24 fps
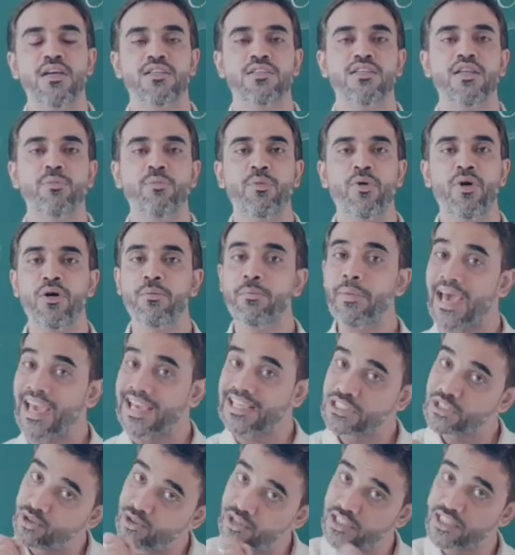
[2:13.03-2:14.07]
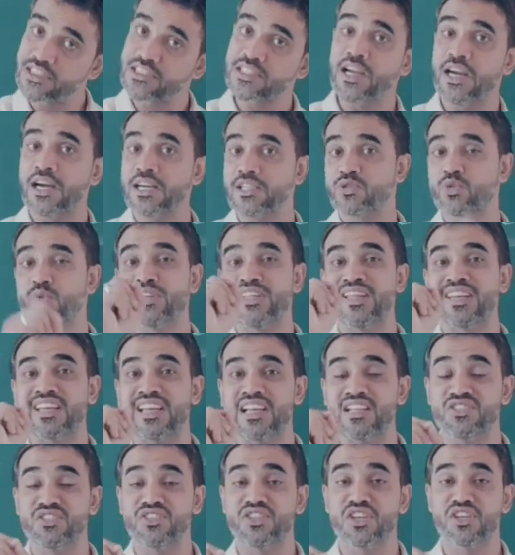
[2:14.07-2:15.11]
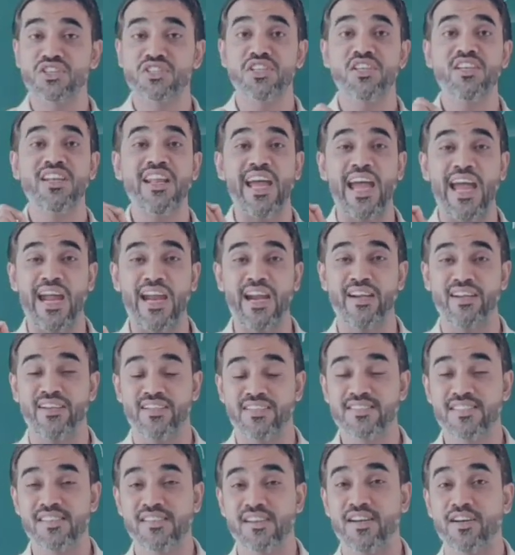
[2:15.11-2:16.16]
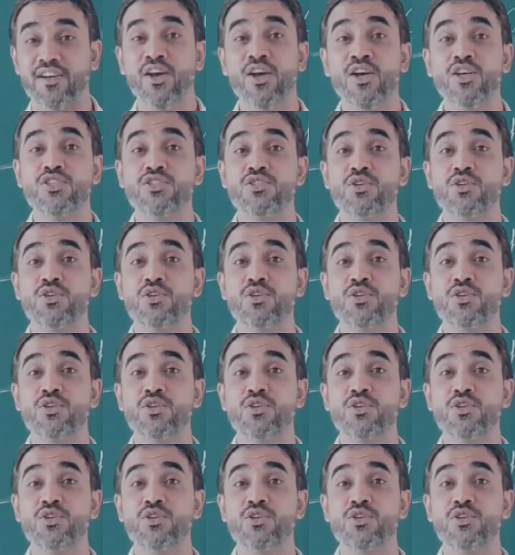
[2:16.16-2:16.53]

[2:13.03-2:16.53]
The poem actually starts with a conjunction and, isn't it?